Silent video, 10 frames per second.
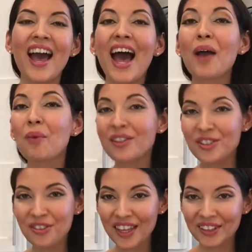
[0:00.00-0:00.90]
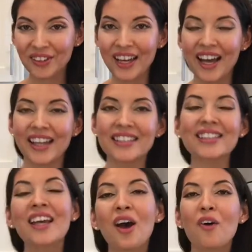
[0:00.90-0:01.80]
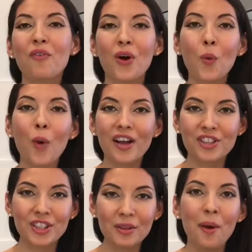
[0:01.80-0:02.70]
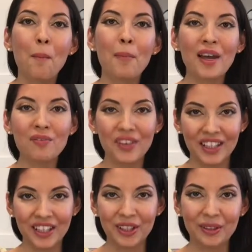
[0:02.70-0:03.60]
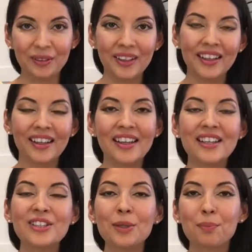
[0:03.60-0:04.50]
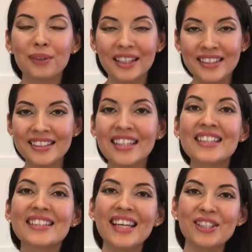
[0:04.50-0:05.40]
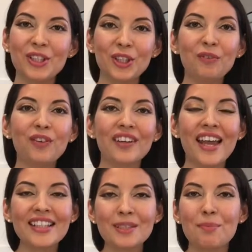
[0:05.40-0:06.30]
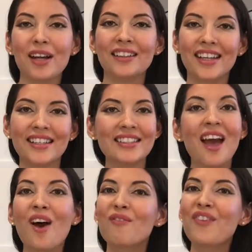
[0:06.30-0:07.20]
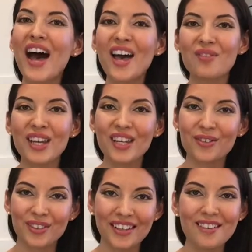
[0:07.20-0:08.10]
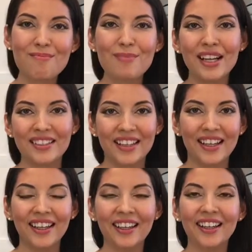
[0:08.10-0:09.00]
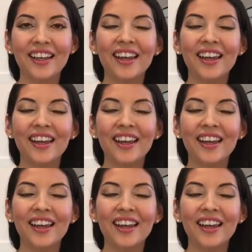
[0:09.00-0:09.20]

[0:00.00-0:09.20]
I want to thank you guys for watching my video. So please stay tuned for next Monday's 5-ingredient Monday.